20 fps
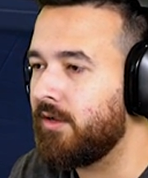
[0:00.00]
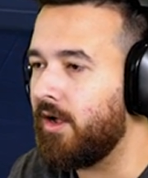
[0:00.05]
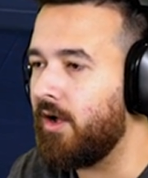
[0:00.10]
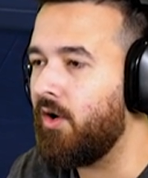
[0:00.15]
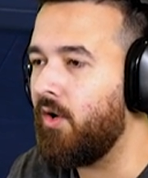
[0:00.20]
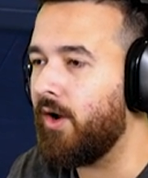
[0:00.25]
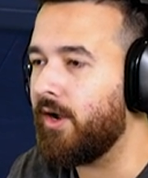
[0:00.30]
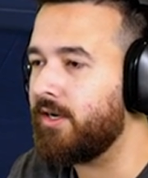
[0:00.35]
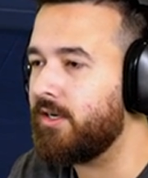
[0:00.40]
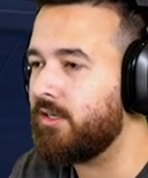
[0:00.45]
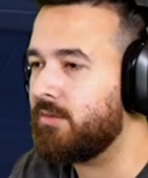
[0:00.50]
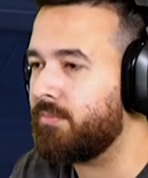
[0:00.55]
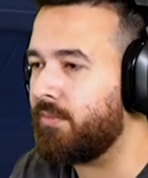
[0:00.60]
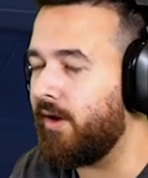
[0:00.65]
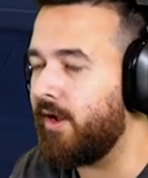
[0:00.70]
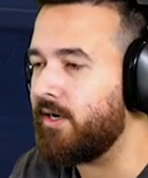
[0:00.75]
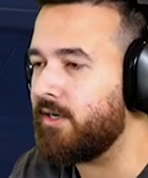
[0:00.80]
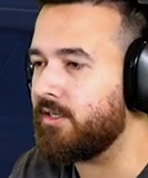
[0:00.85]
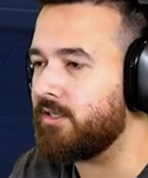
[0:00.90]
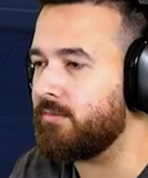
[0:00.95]
Oh, I can just
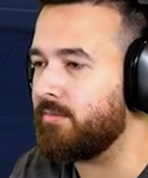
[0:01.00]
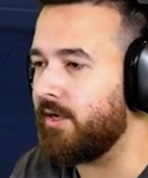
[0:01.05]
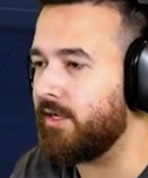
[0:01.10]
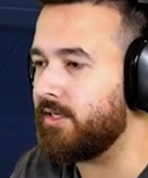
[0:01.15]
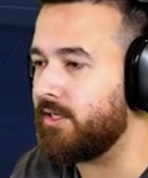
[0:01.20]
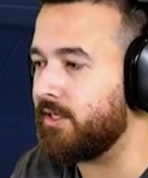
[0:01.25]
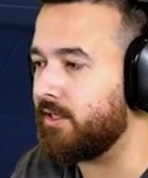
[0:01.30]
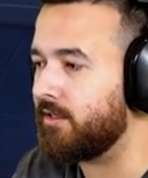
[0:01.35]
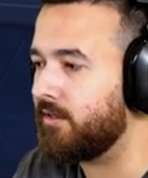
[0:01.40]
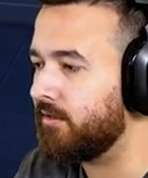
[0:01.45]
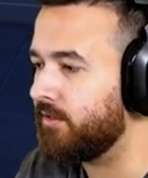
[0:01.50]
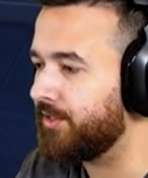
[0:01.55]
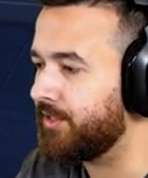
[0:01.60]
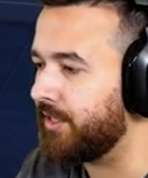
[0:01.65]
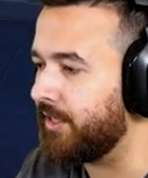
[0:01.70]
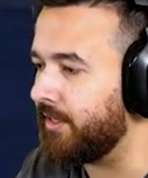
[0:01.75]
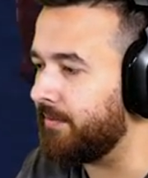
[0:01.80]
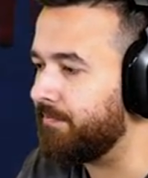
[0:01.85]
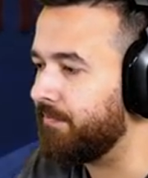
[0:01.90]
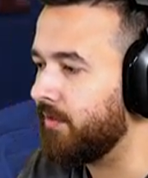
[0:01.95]
practice magic. Oh,
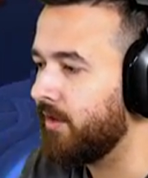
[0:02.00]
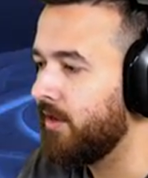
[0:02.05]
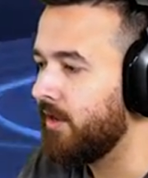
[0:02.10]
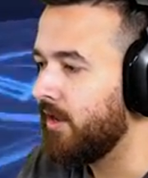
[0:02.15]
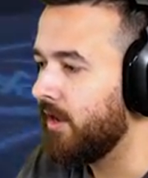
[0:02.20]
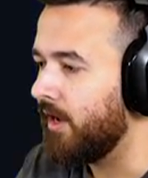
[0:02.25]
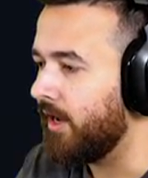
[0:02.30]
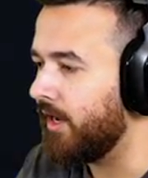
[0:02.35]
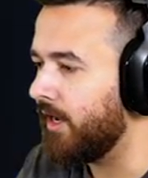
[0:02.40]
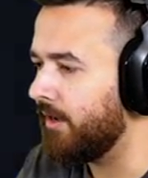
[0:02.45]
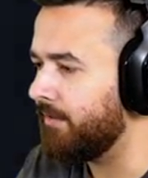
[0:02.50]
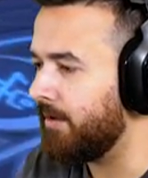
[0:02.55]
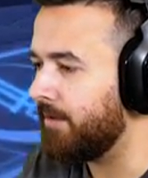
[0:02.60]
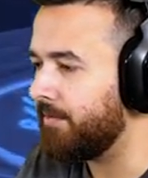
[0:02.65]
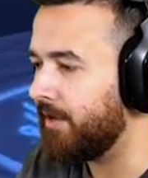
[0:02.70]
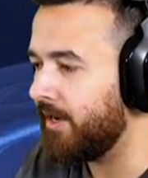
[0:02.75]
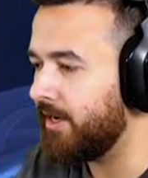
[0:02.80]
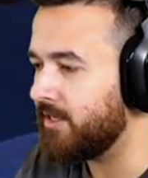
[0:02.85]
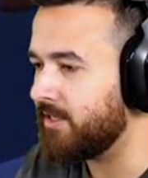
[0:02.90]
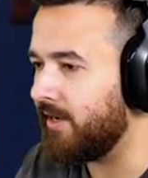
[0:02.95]
okay, um, I'm
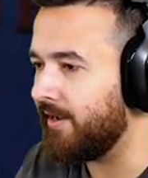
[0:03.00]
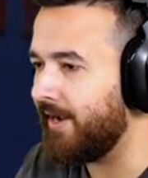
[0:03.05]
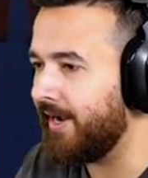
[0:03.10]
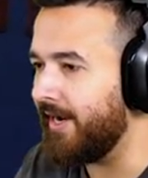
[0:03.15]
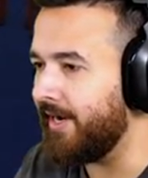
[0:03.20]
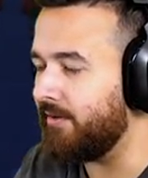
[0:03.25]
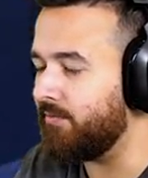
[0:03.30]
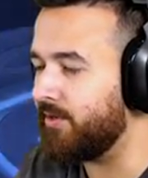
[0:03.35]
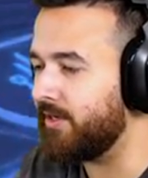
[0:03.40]
kind of tired.